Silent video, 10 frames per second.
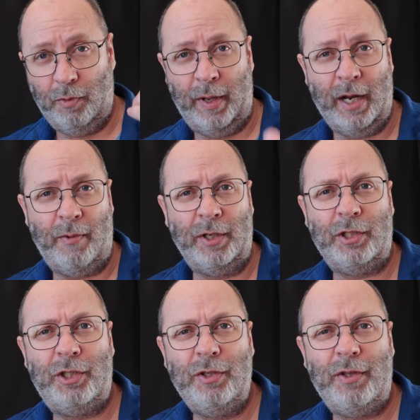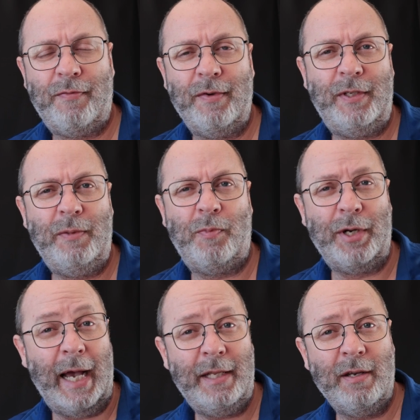When I want to shoot the
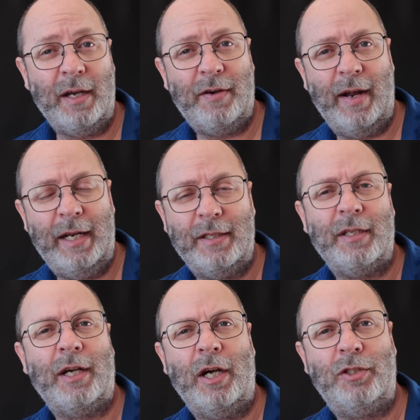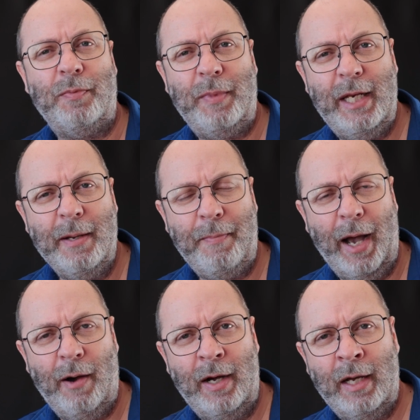15.89 grainers, I go to medium
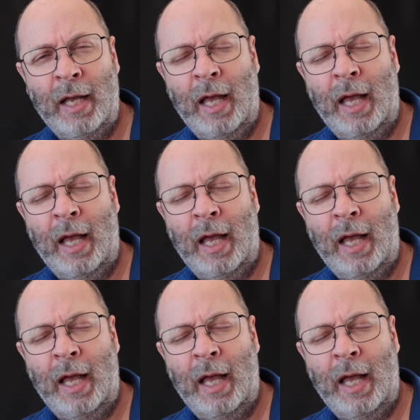power,